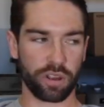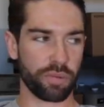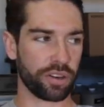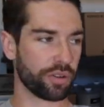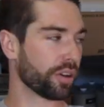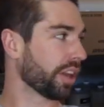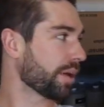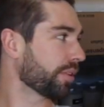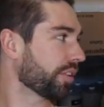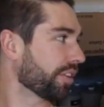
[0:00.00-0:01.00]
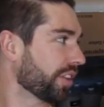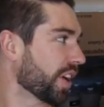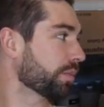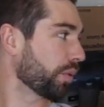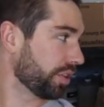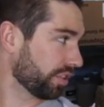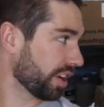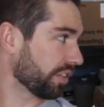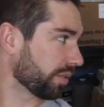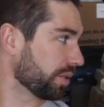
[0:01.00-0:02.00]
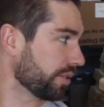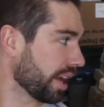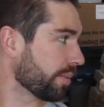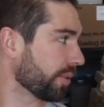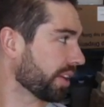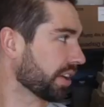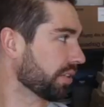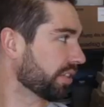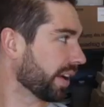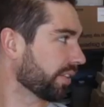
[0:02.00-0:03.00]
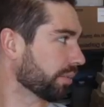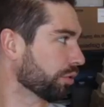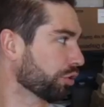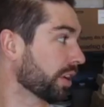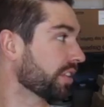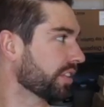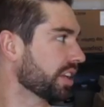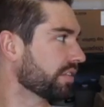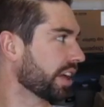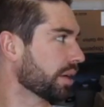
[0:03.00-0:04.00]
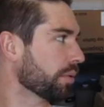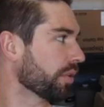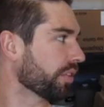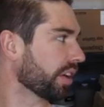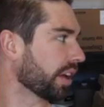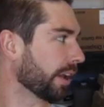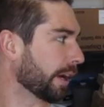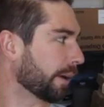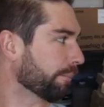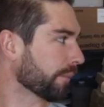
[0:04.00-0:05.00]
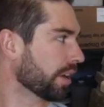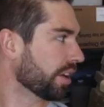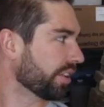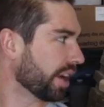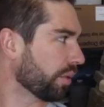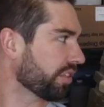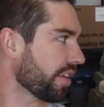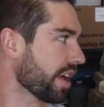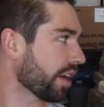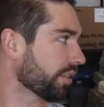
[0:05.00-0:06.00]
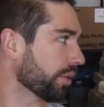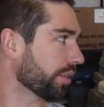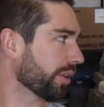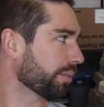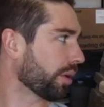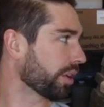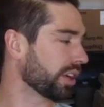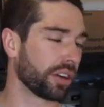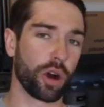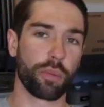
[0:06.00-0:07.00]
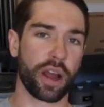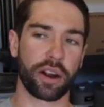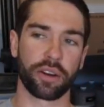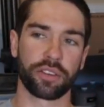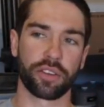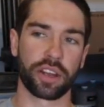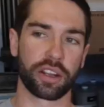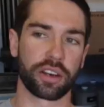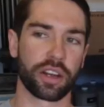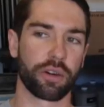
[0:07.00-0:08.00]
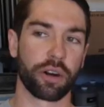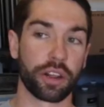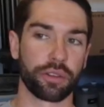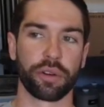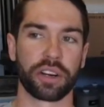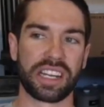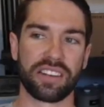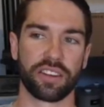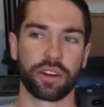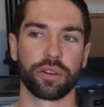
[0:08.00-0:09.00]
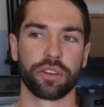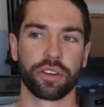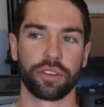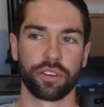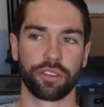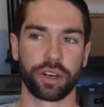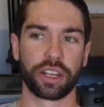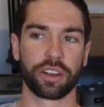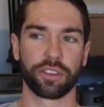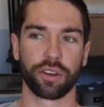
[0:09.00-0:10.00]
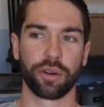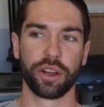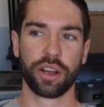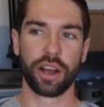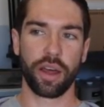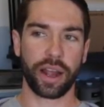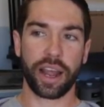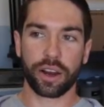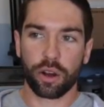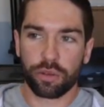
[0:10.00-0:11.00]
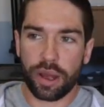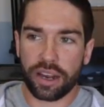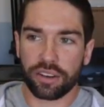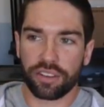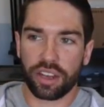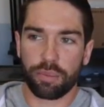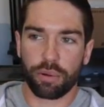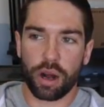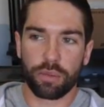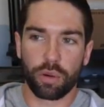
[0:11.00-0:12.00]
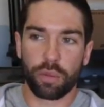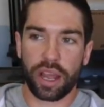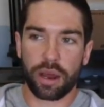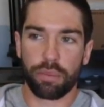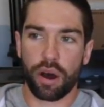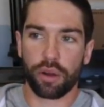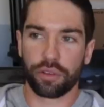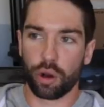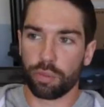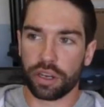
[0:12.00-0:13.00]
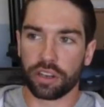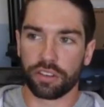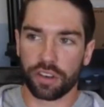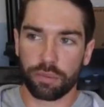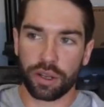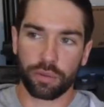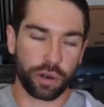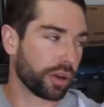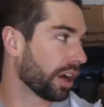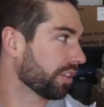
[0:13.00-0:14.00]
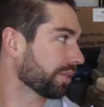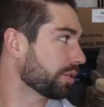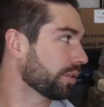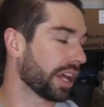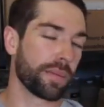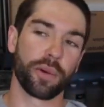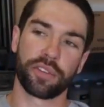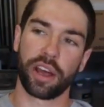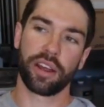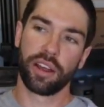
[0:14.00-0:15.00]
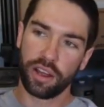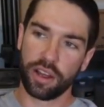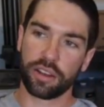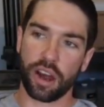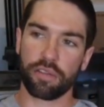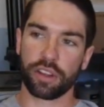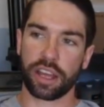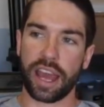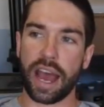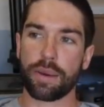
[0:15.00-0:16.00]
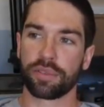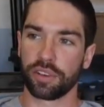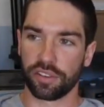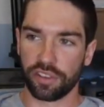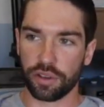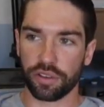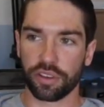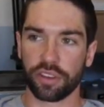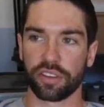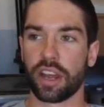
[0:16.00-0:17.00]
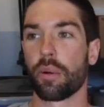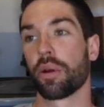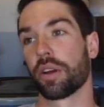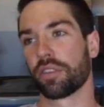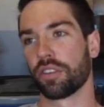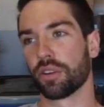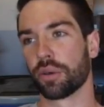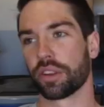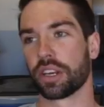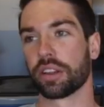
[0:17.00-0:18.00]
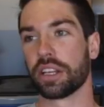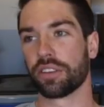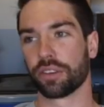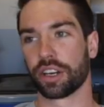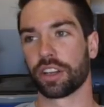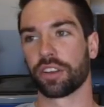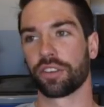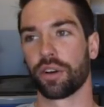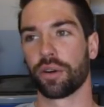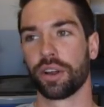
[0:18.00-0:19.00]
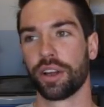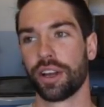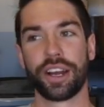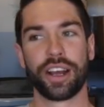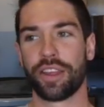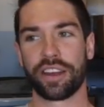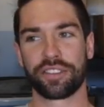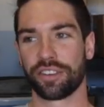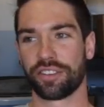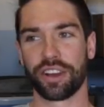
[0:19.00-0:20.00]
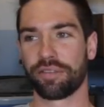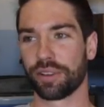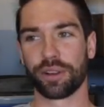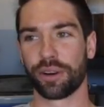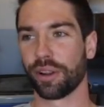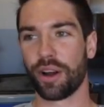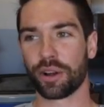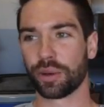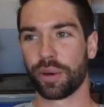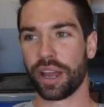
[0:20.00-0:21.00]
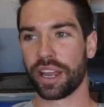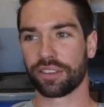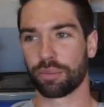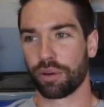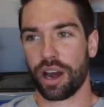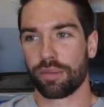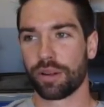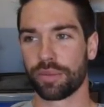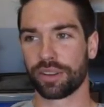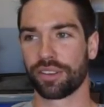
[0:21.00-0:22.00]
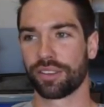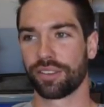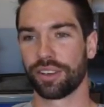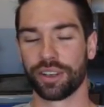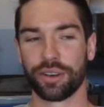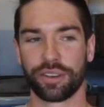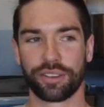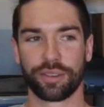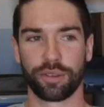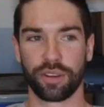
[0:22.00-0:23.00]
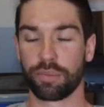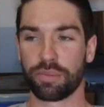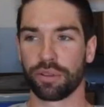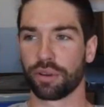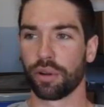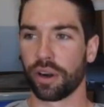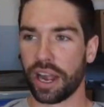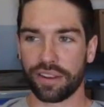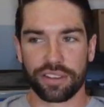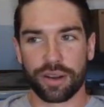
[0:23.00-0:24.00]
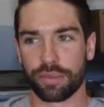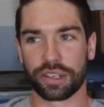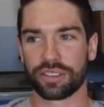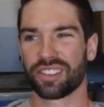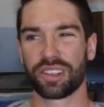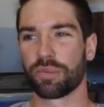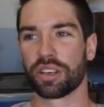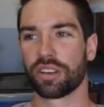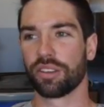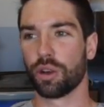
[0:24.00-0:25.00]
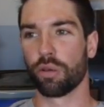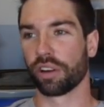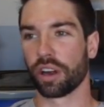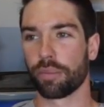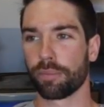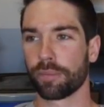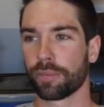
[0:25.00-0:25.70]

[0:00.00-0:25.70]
We've been doing labels ourselves, but we just got some new labels, like you said, some shrink sleeve labels, and yeah, we'll send that out to a third party co-packer so they can run it through their heat tunnel to shrink it. So that kind of goes back to the same problem when we had bottles opening and shipment, where we got some new labels that cover the caps, it seals it, so now we don't have to deal with any leaks or anything. So that's just stuff you learn along the way. It's a problem. It's, you know, some people throw their hands up, but it's just something you overcome.